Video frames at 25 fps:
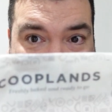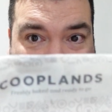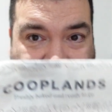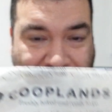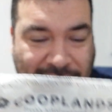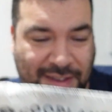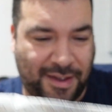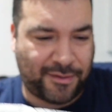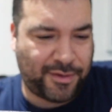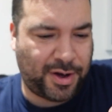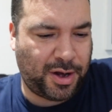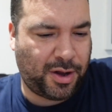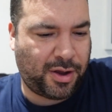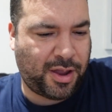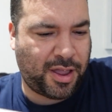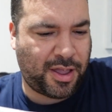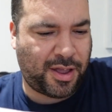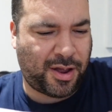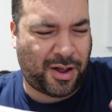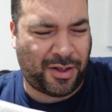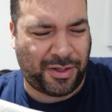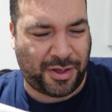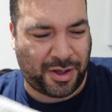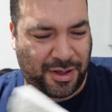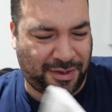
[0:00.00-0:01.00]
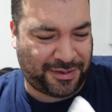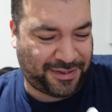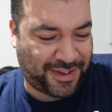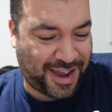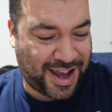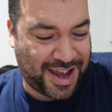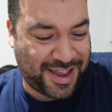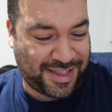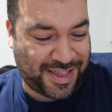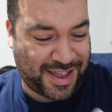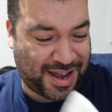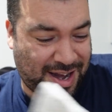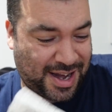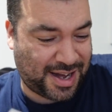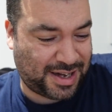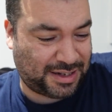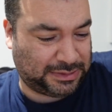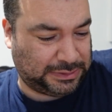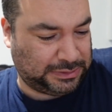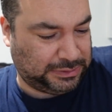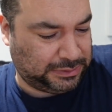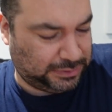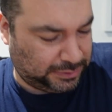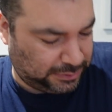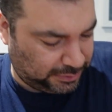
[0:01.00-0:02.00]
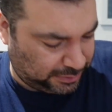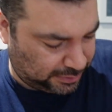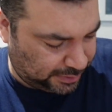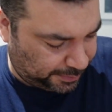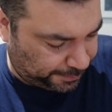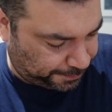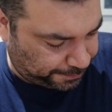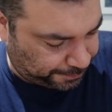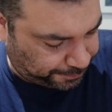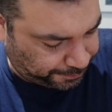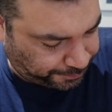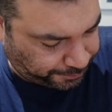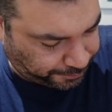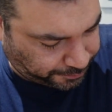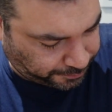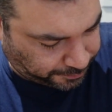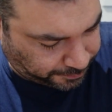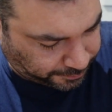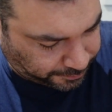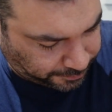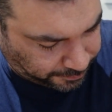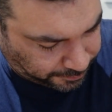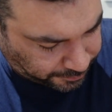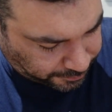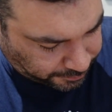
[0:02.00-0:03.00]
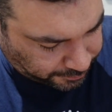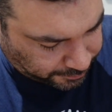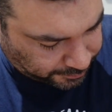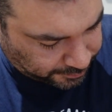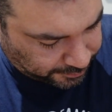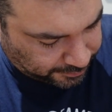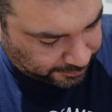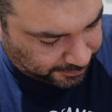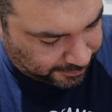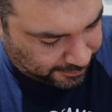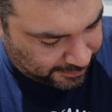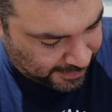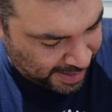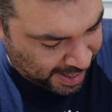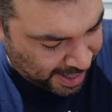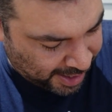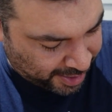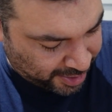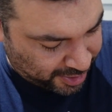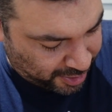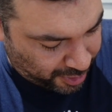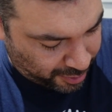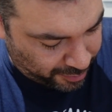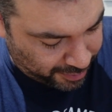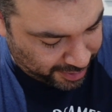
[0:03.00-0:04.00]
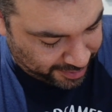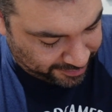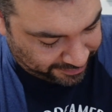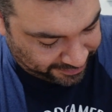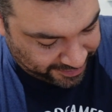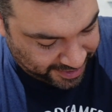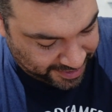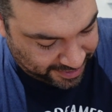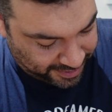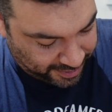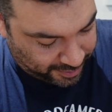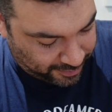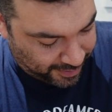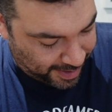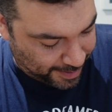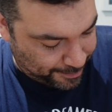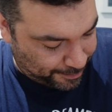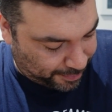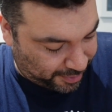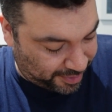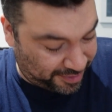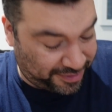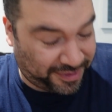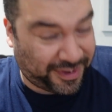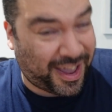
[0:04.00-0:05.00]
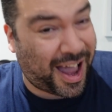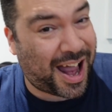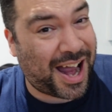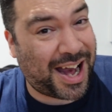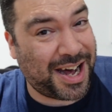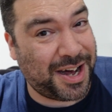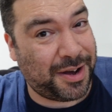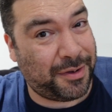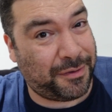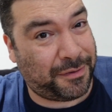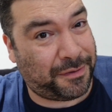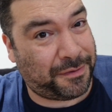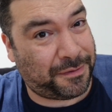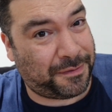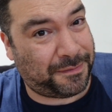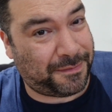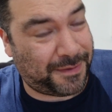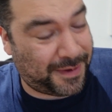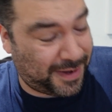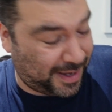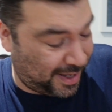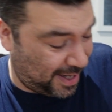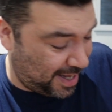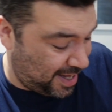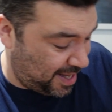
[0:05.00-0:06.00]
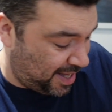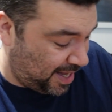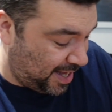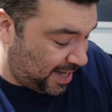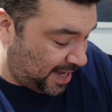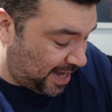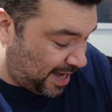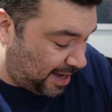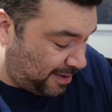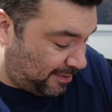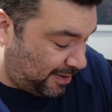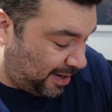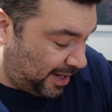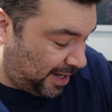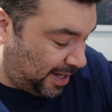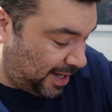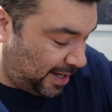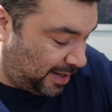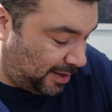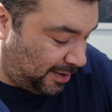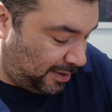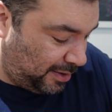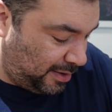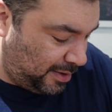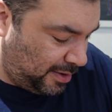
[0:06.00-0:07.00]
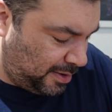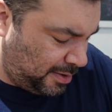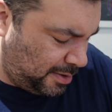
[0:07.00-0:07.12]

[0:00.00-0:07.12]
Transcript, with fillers: Let's have a look at, although saying that, oh, I can already see the cranberries kind of leaking out a little.